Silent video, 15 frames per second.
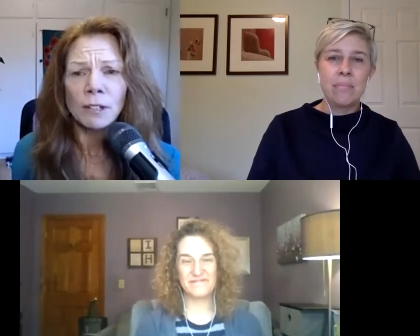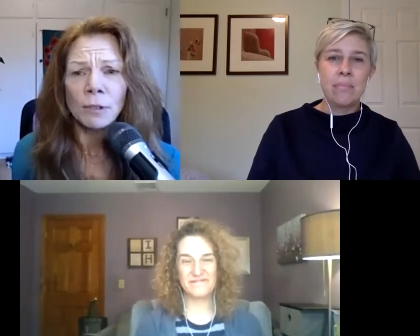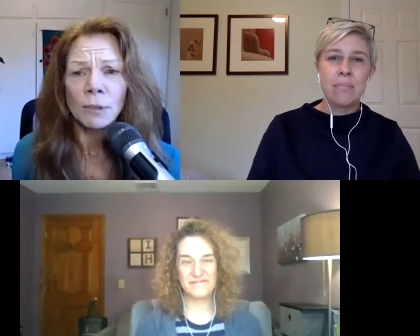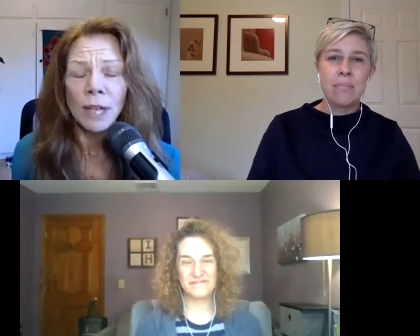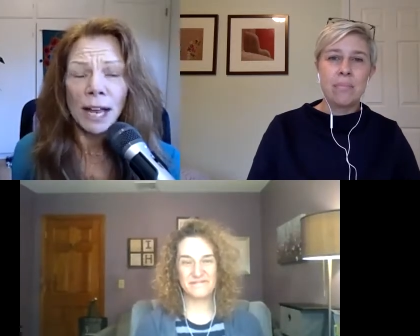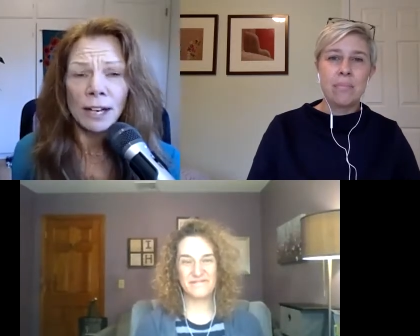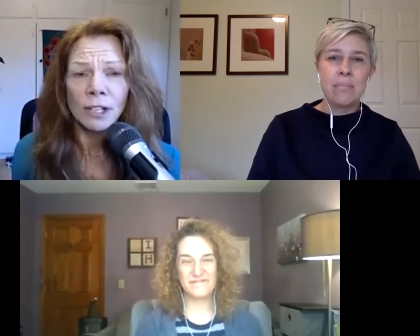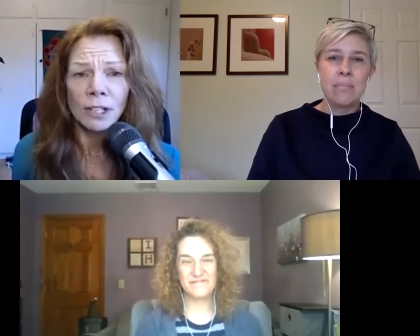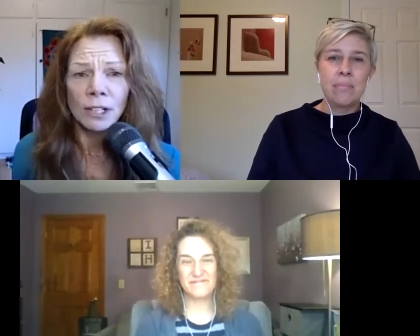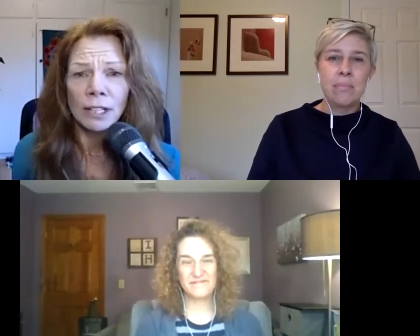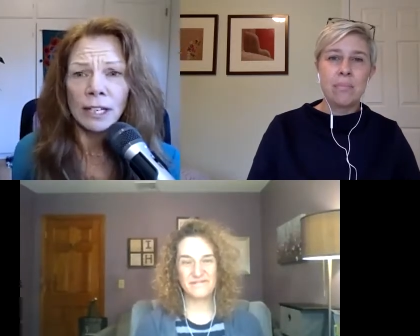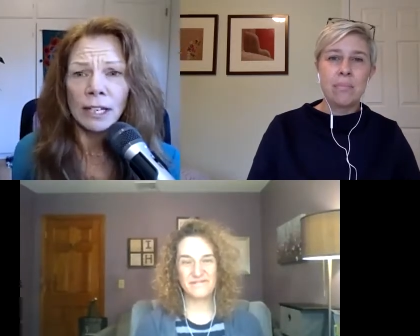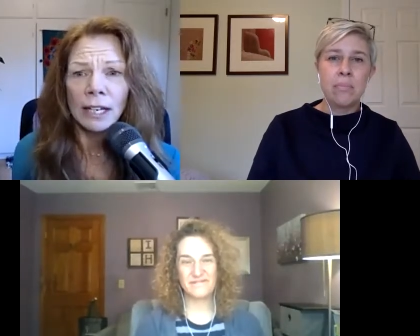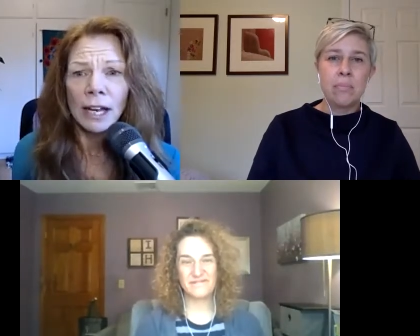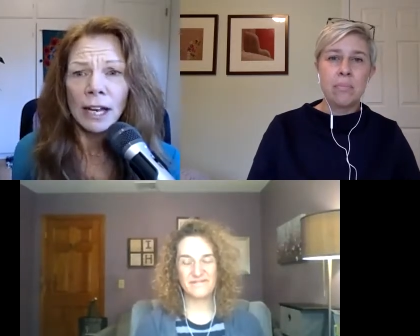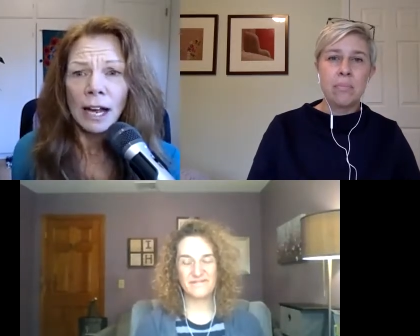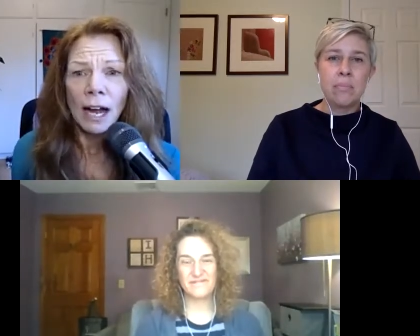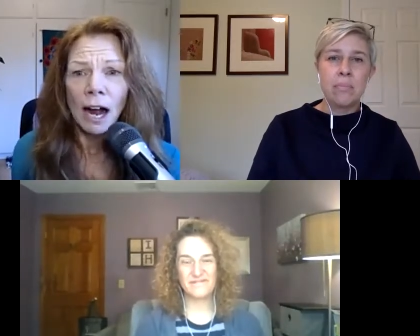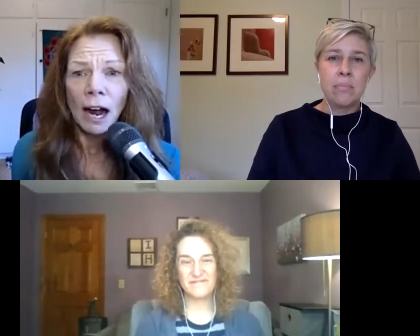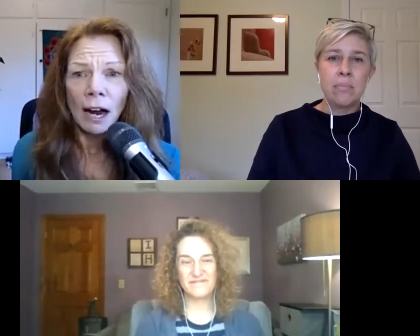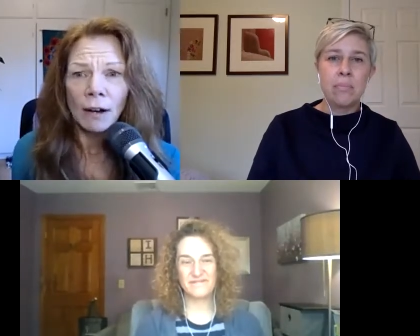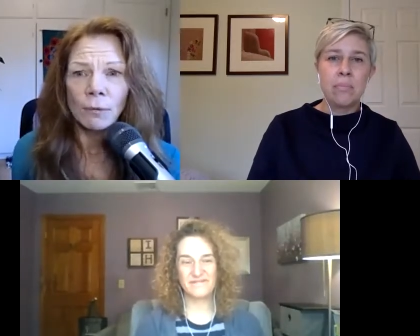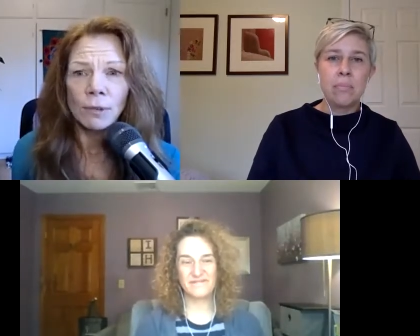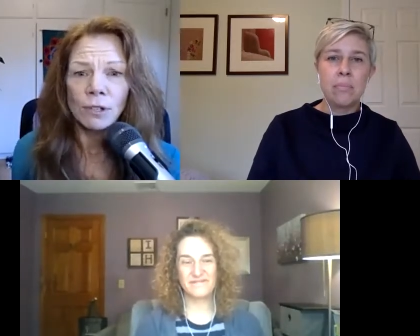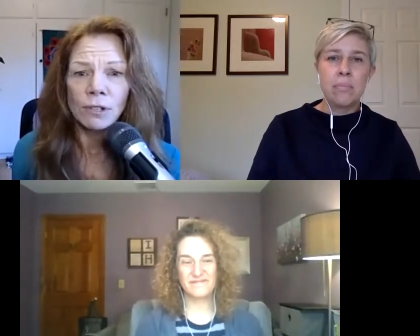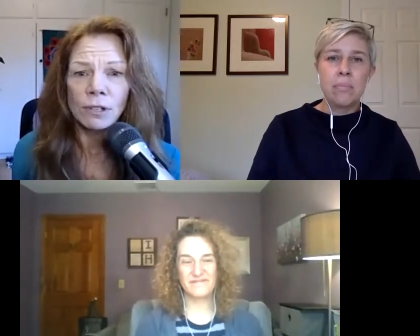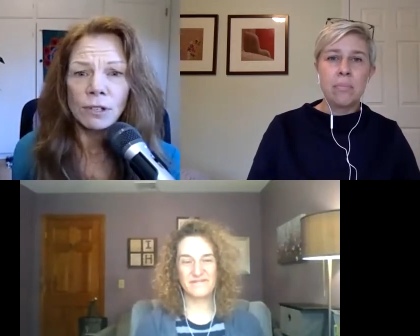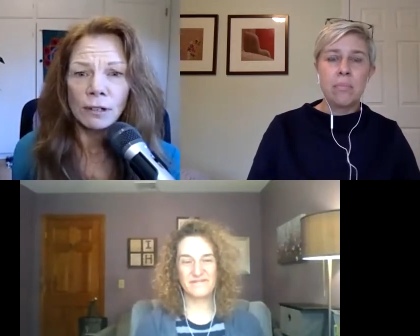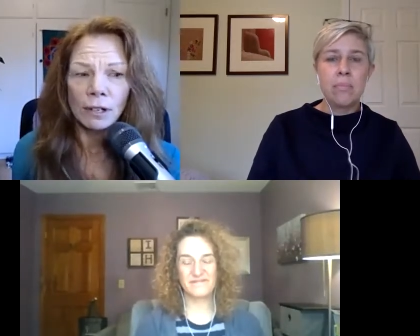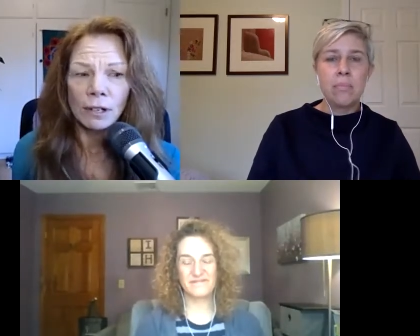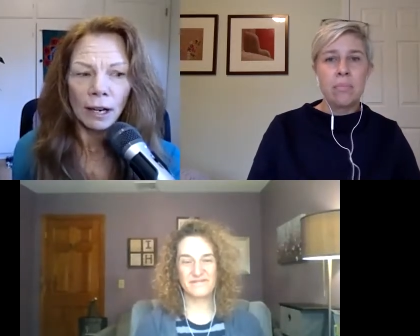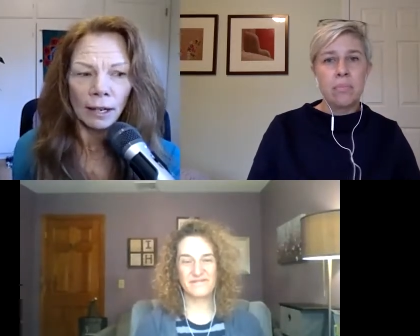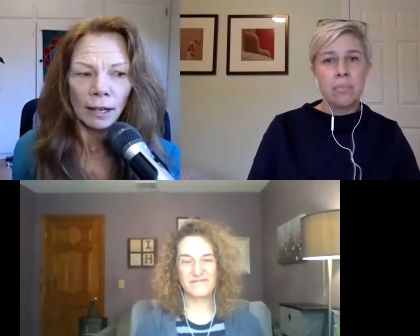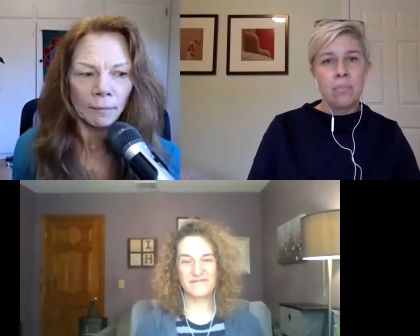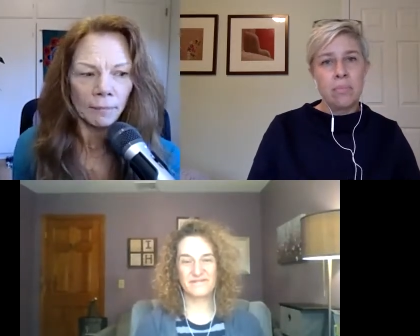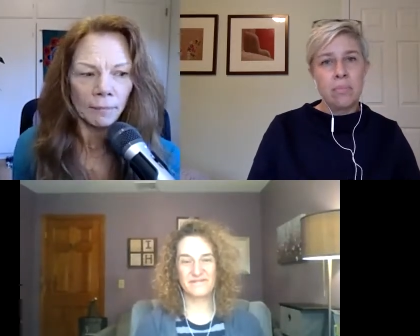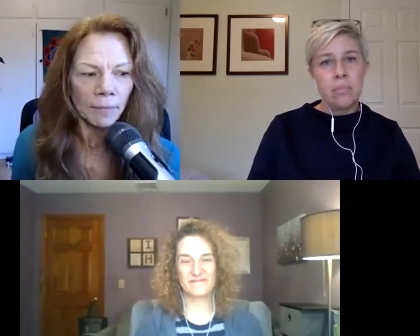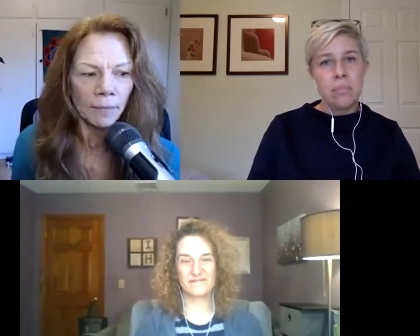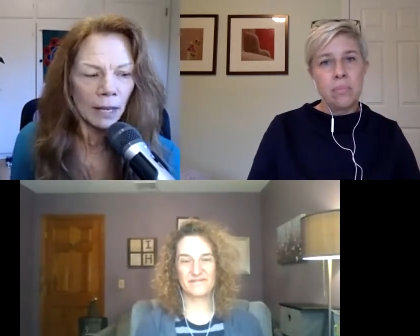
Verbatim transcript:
Speaker 1: It was actually, I was um,